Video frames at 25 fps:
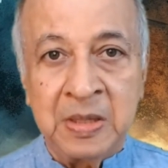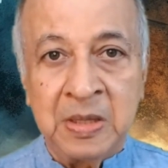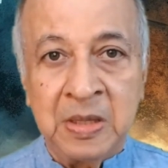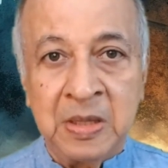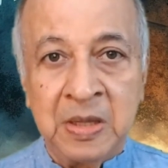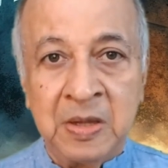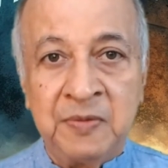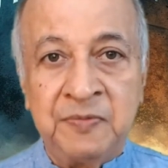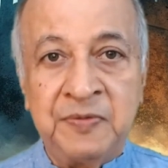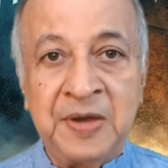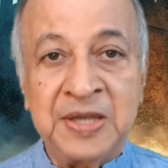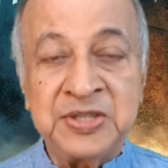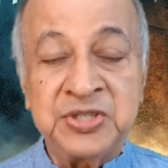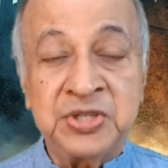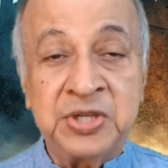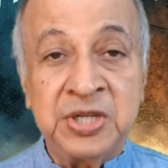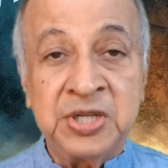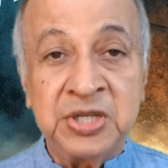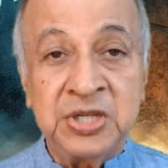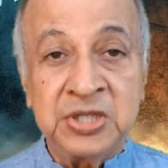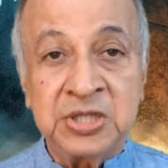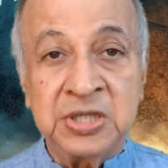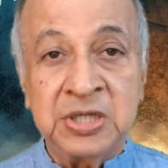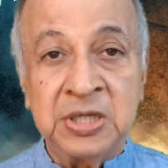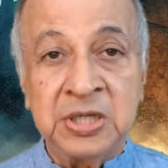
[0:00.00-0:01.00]
First
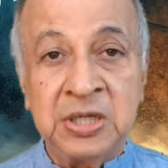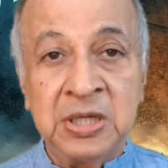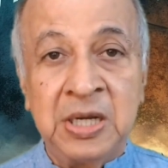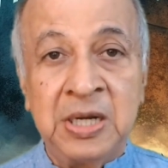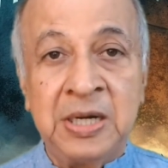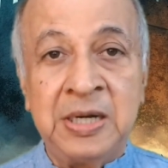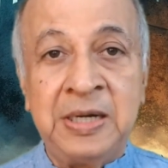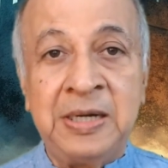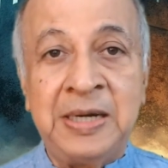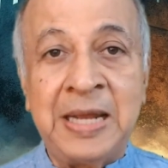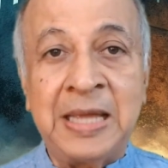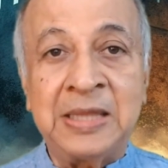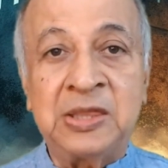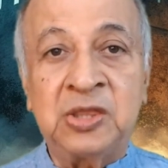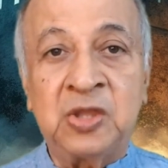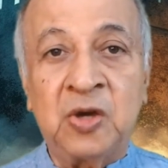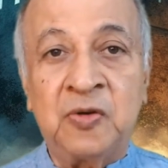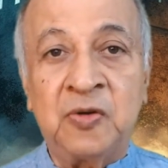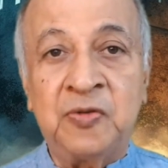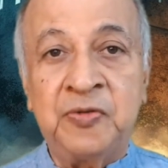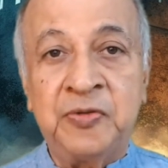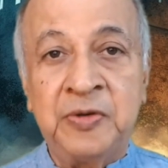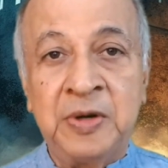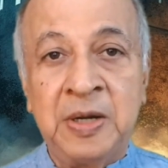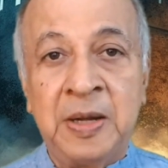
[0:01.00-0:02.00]
is death
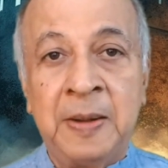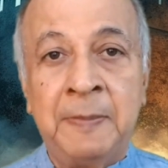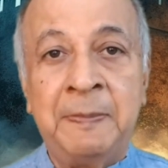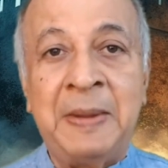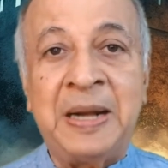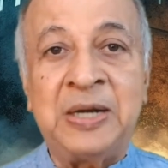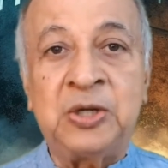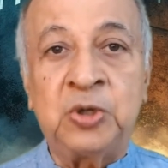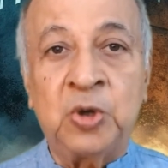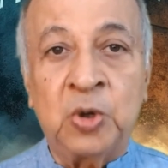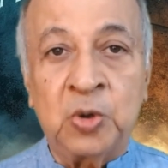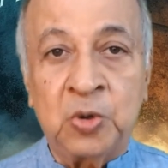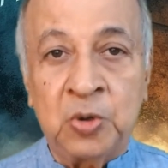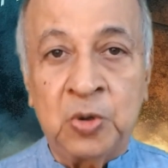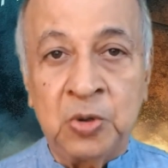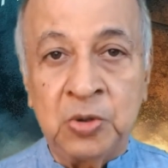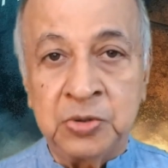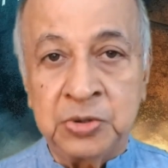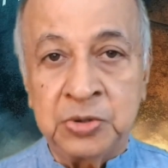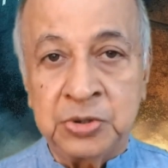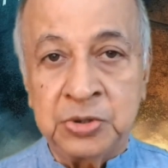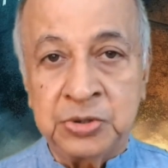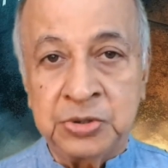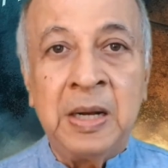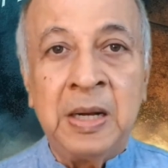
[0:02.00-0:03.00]
of
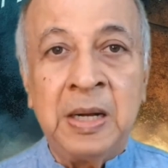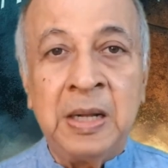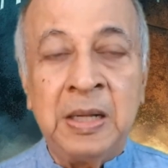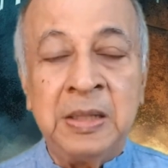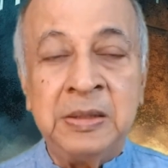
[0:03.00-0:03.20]
Patroclus.